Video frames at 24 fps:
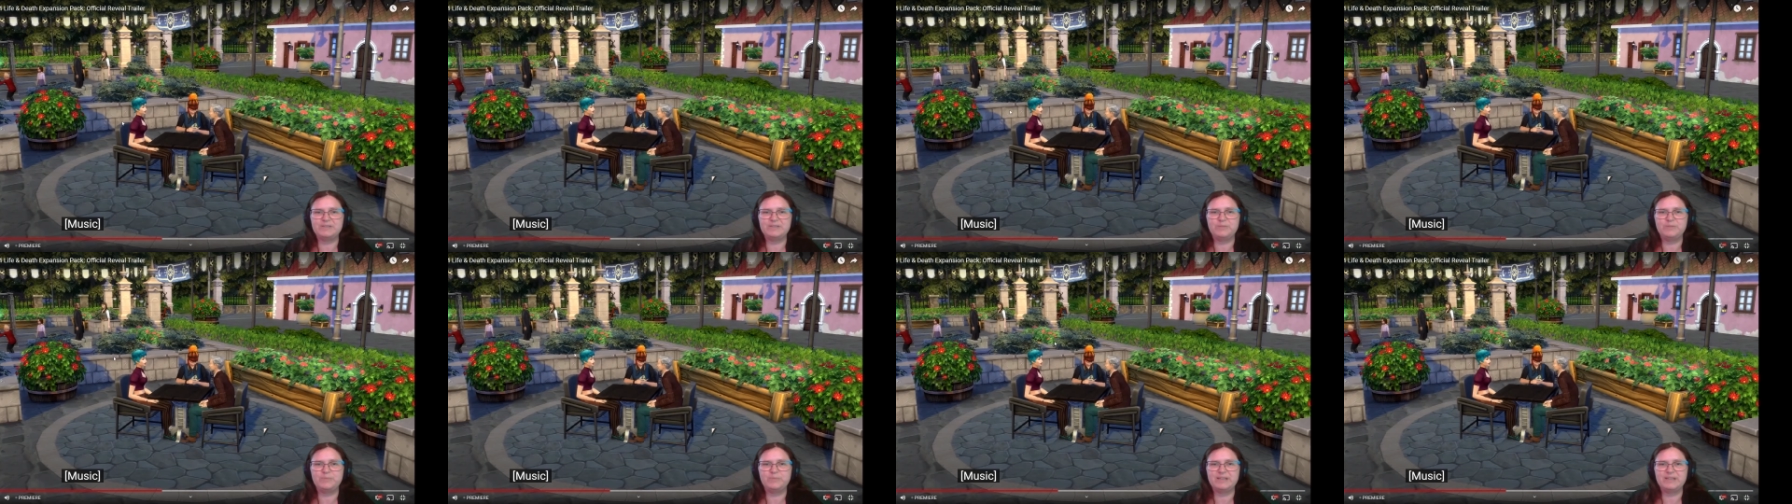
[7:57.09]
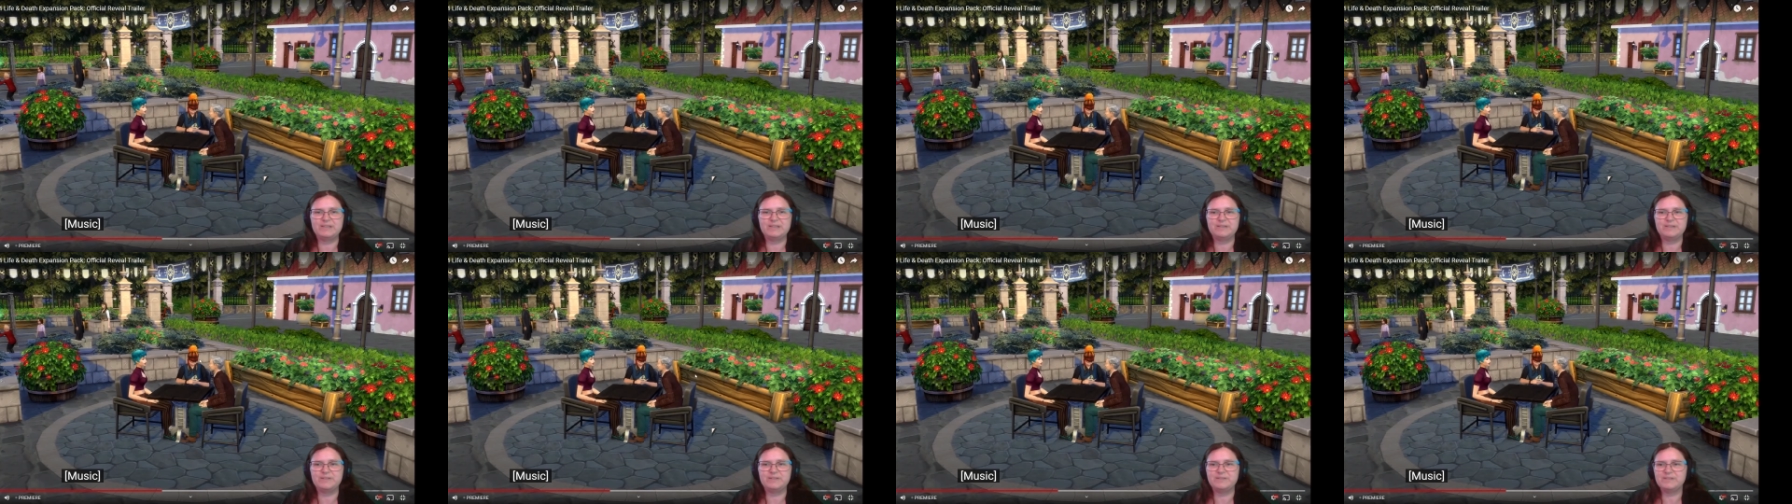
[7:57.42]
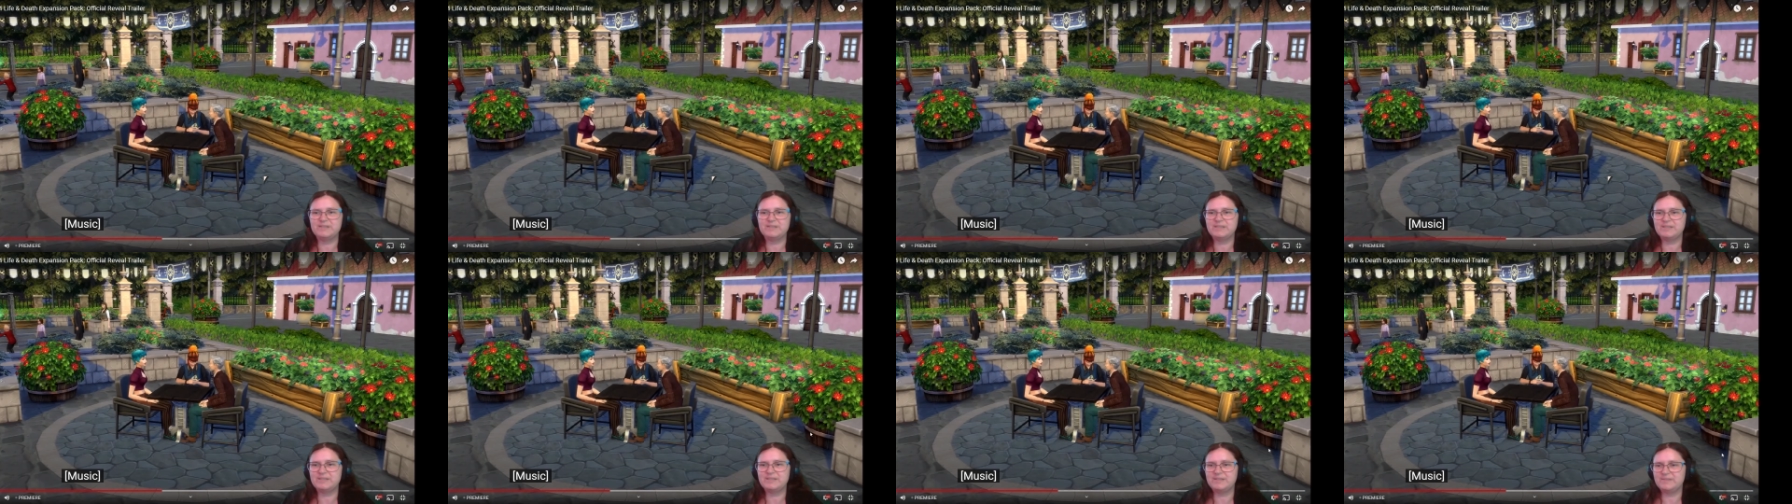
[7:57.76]
new
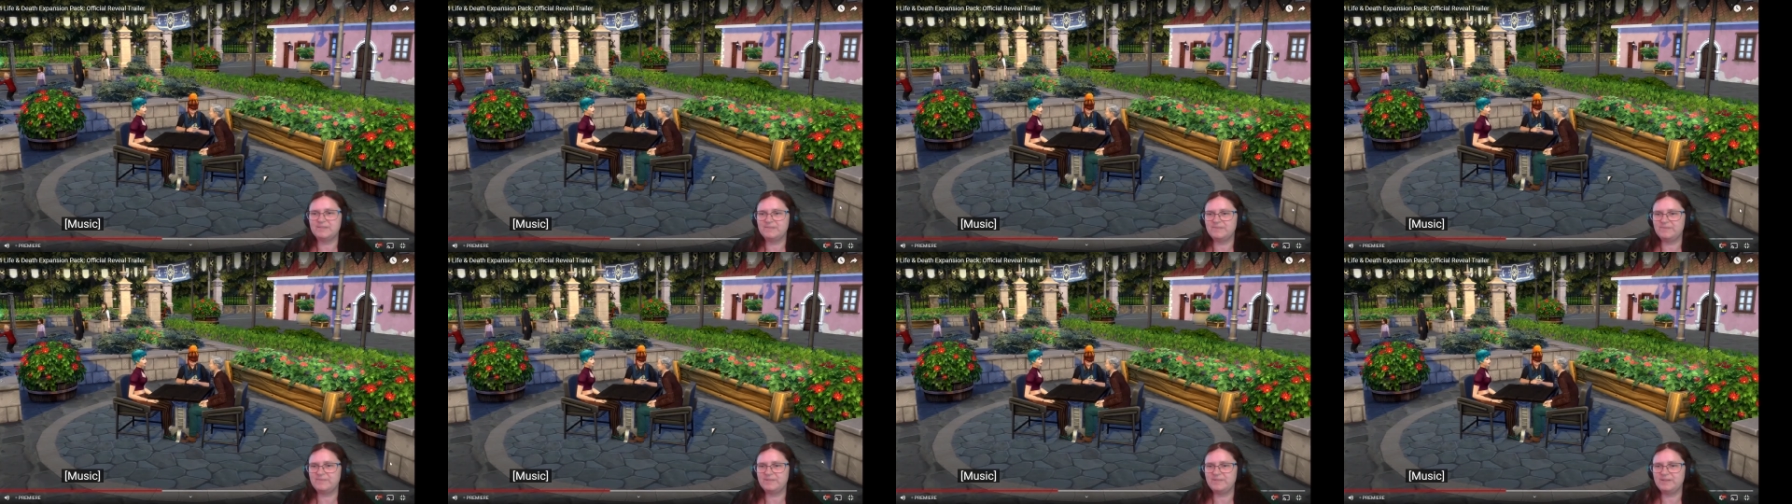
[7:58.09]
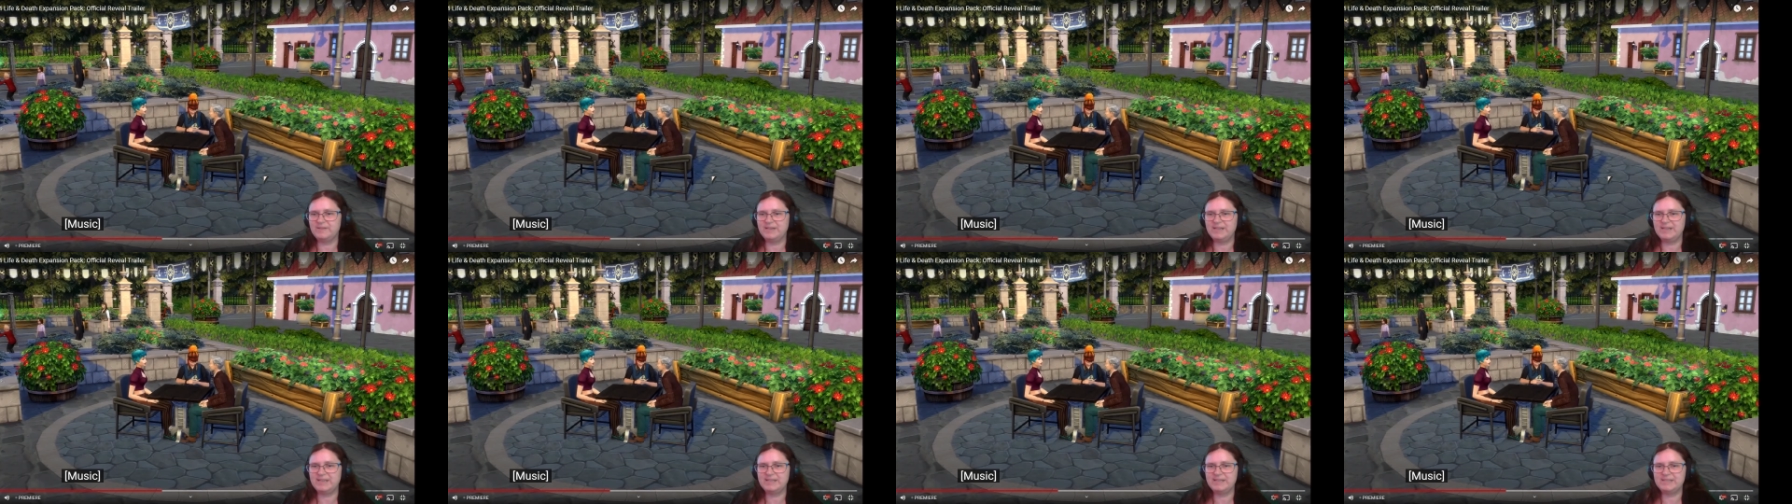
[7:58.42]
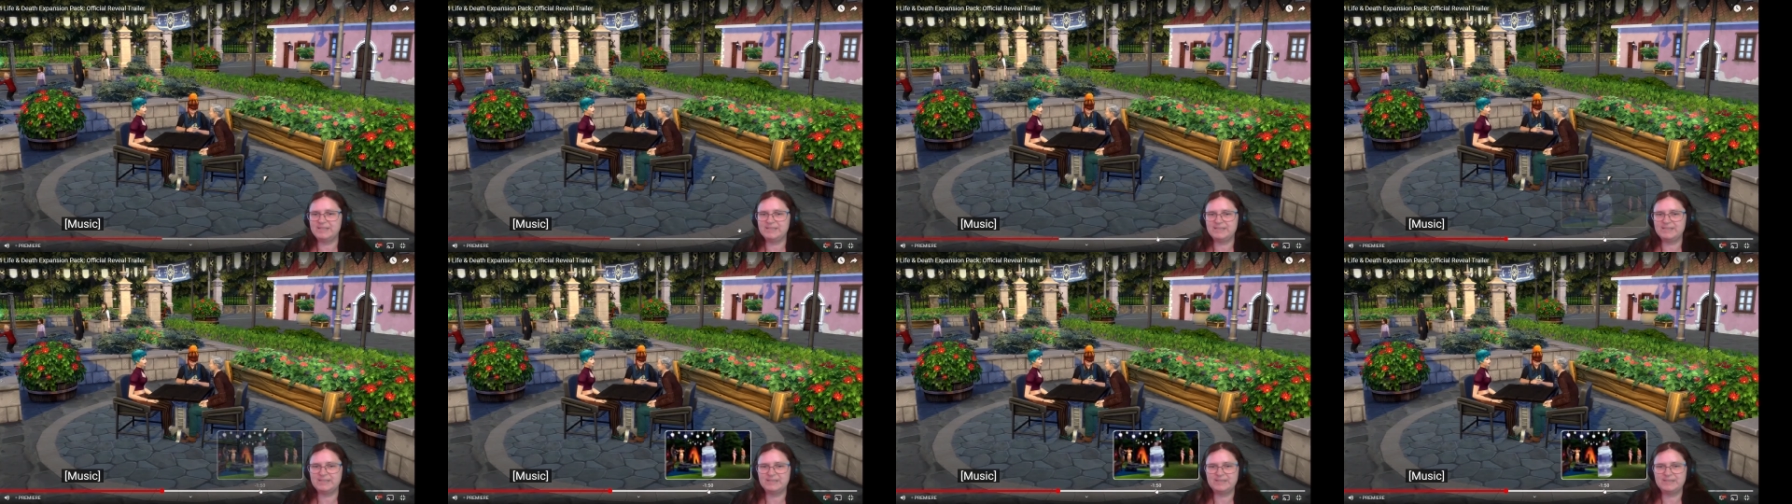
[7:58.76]
planters. Very nice.